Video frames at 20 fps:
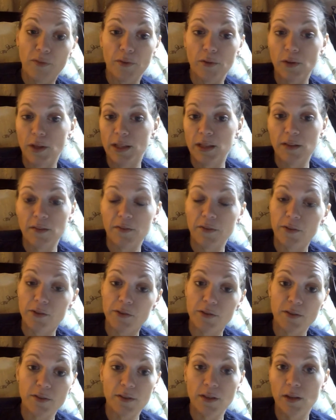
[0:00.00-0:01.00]
for like the
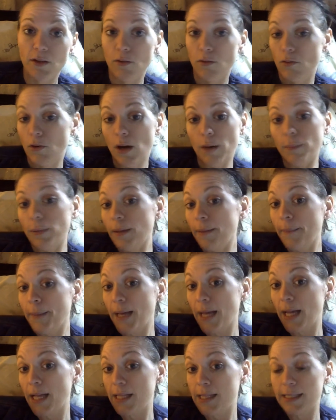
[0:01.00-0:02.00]
first, you know, couple of
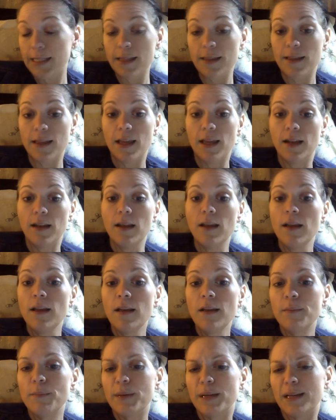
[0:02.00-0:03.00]
months and then
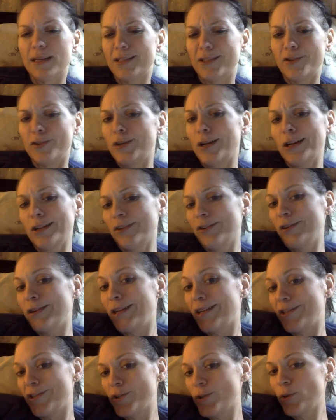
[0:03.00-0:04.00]
because you're not
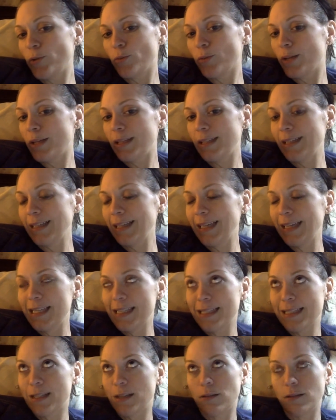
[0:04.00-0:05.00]
credentialed really,
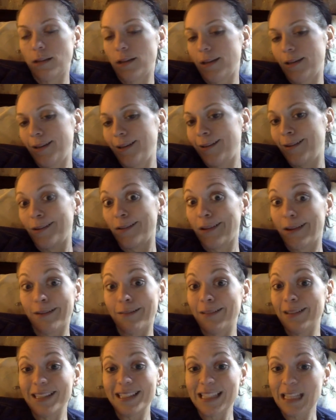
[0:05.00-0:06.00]
so like, you know, you can't
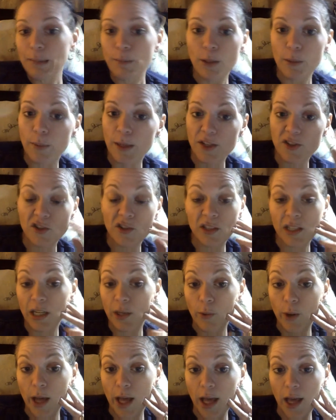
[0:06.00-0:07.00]
really see that many patients
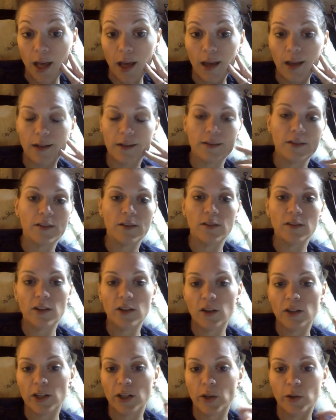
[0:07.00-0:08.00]
anyway and you're
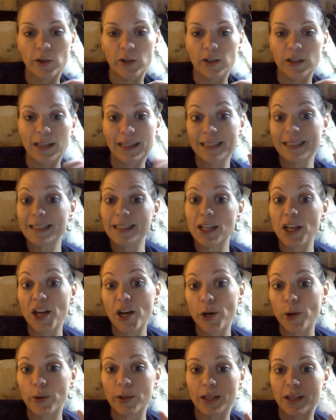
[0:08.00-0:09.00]
you're you know, you're like
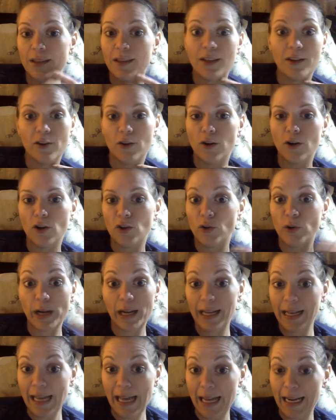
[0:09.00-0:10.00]
slow and you think you're all
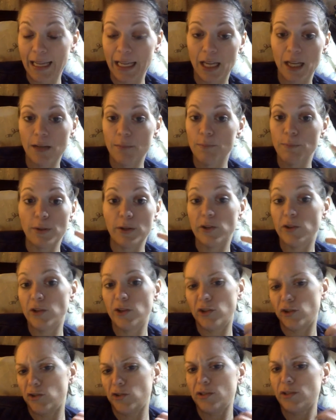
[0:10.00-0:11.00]
great at it, but
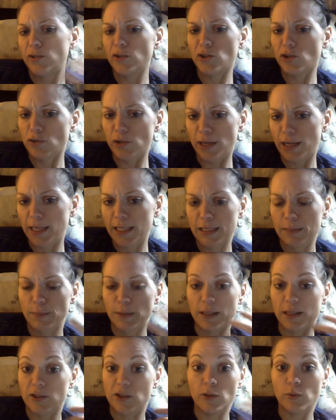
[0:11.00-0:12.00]
you're still stressed
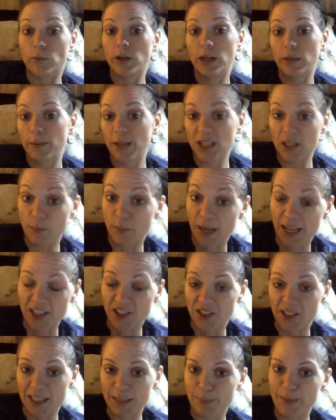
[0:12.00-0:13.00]
because you're worried about the
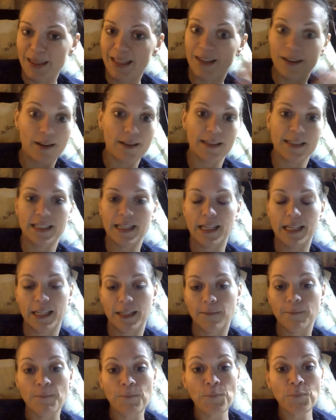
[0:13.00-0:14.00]
patients, but then all of a
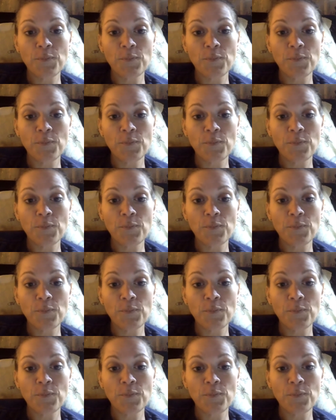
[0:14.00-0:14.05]
sudden